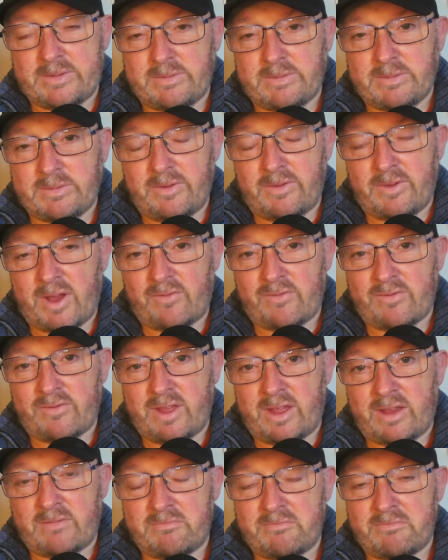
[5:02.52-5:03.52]
if you haven't,
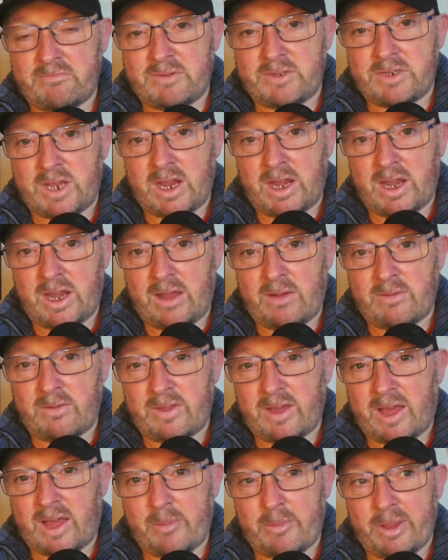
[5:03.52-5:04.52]
then check it out.
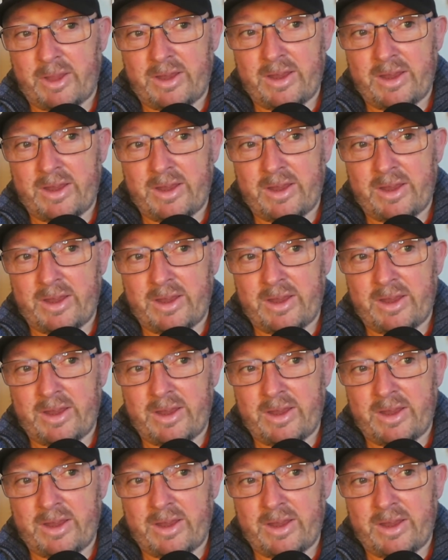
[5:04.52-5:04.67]
Type in